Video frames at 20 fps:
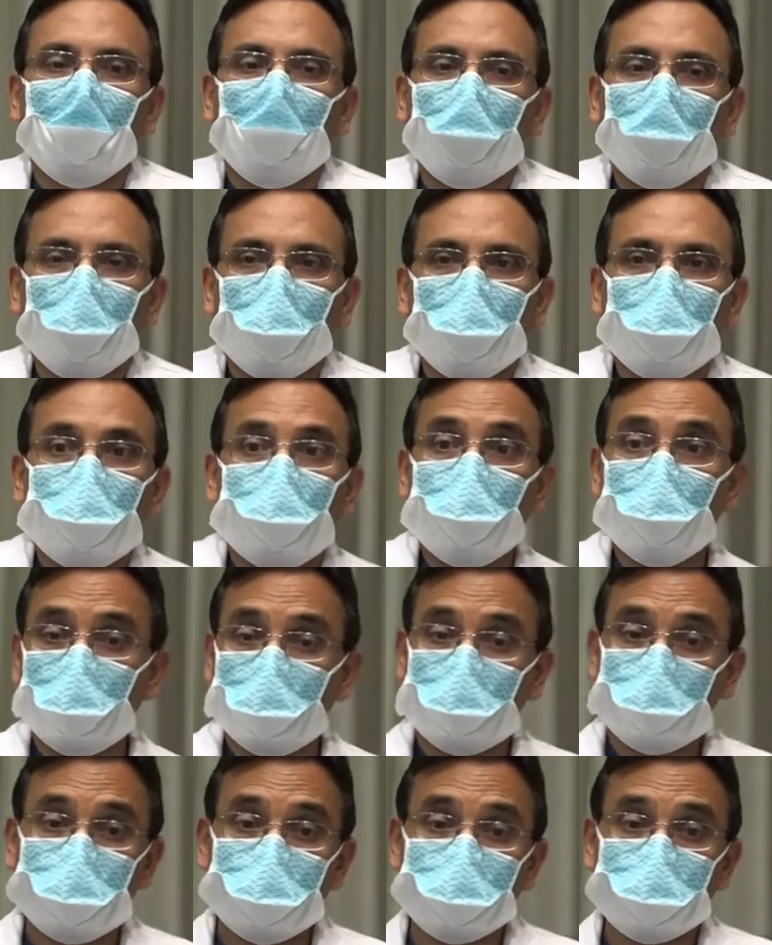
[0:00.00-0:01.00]
Um,
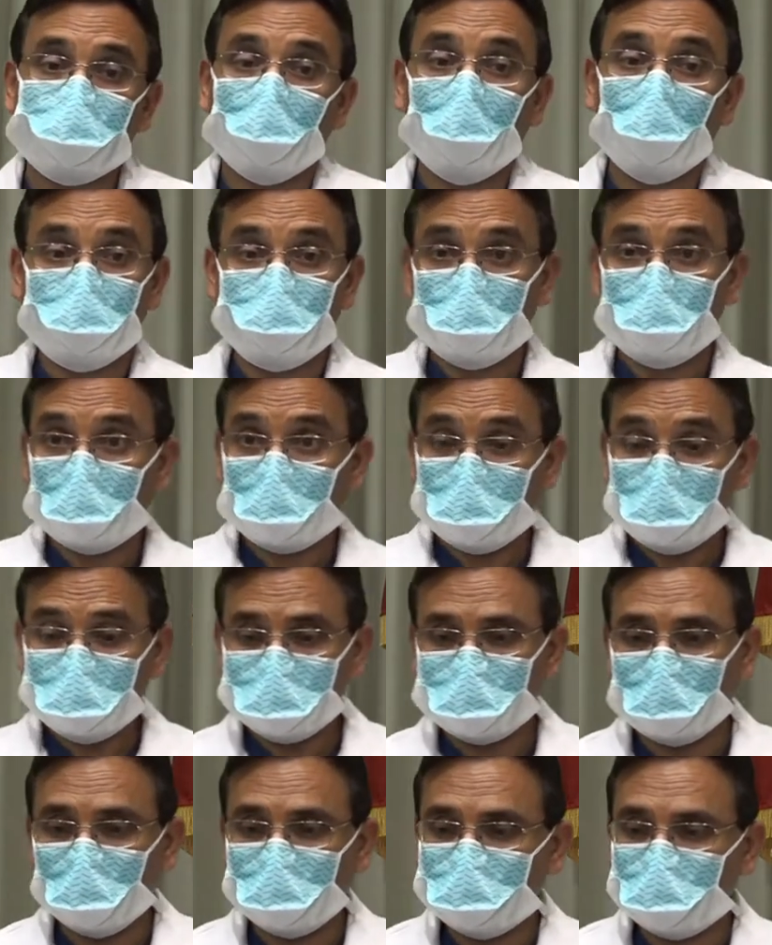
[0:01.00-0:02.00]
we do this every day,
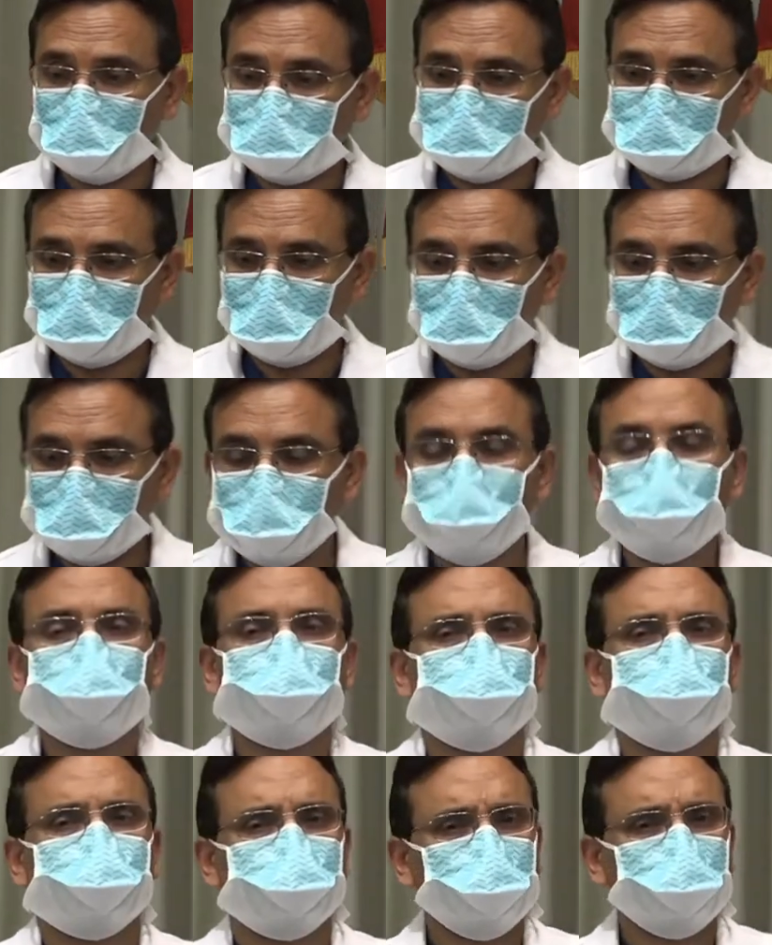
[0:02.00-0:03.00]
five days a week.
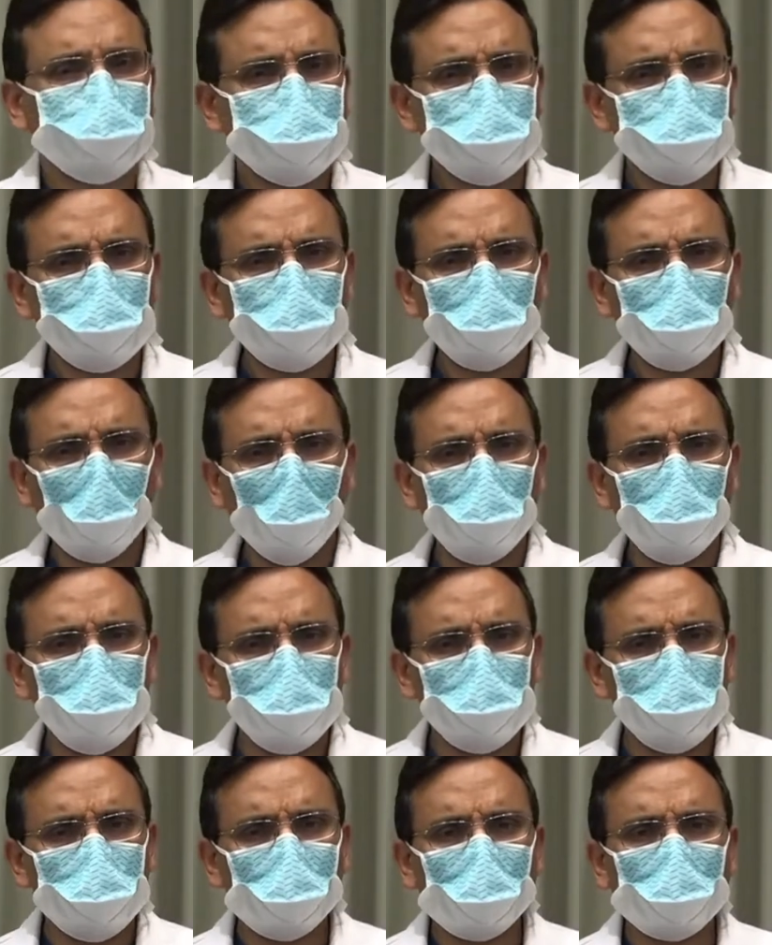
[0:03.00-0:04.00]
And we
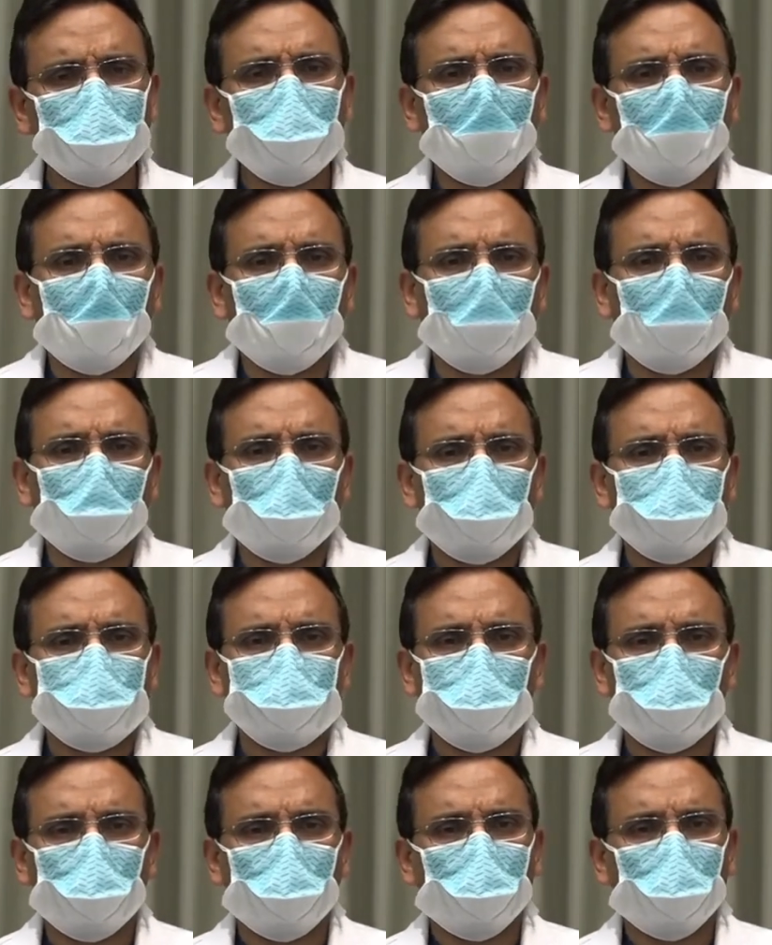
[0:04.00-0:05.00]
do that uh,
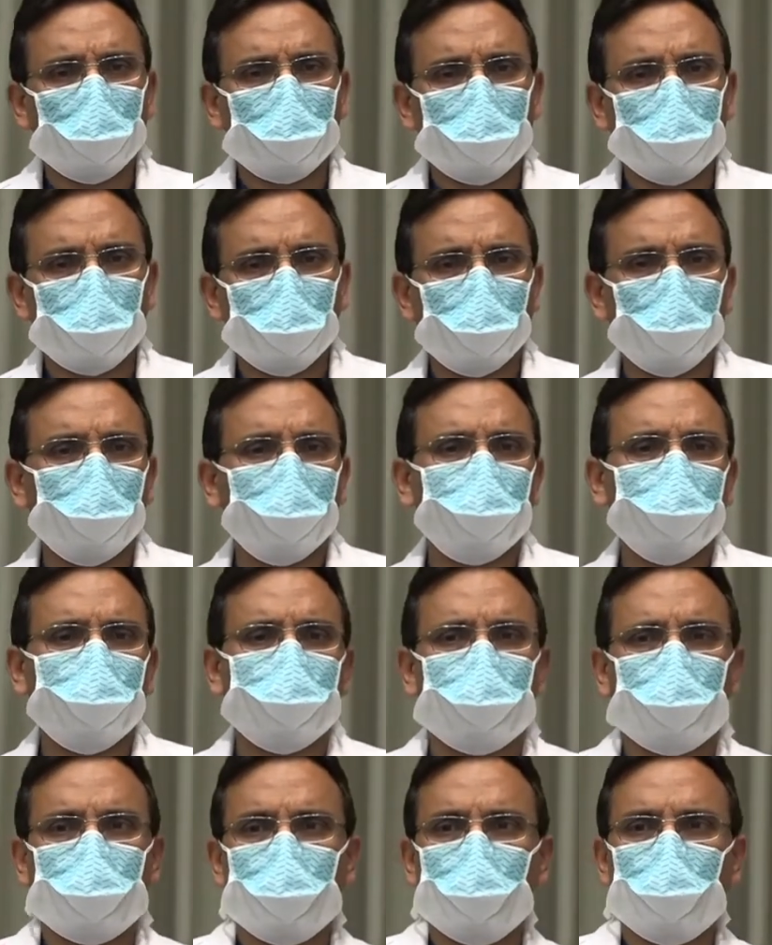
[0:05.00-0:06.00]
for anywhere
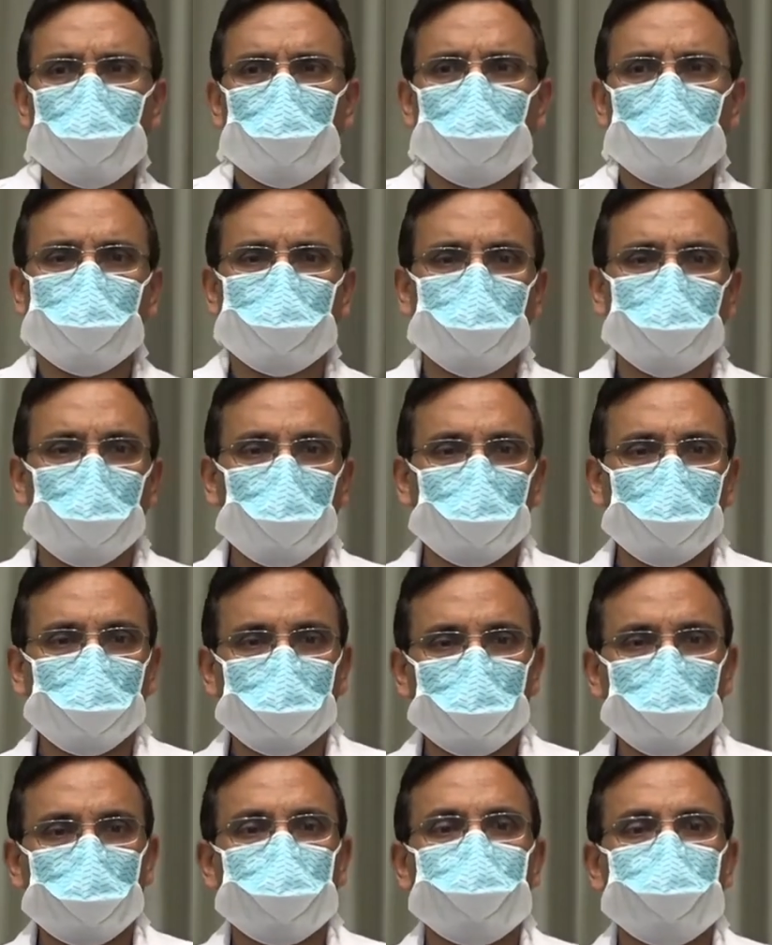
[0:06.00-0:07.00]
from 30 to 40
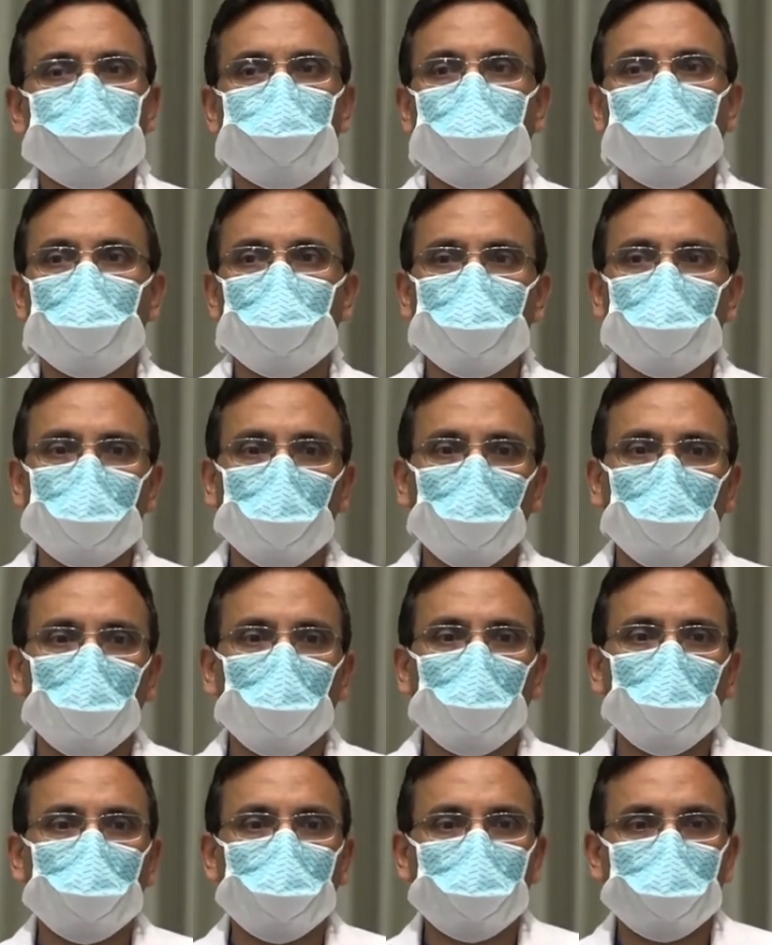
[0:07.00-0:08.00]
treatments depending
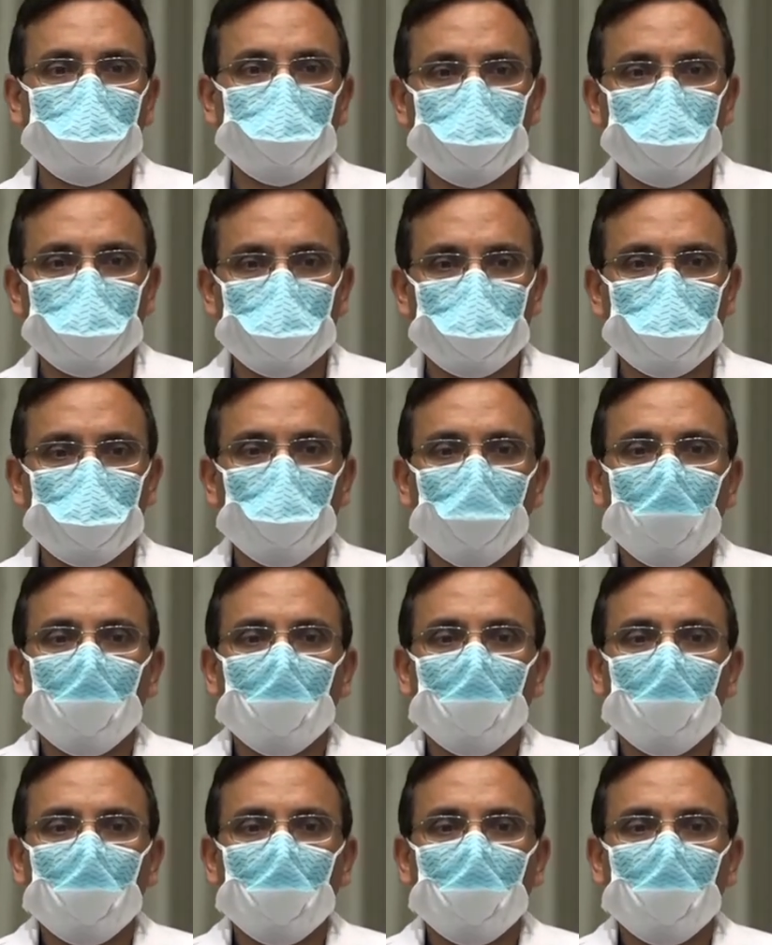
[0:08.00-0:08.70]
on the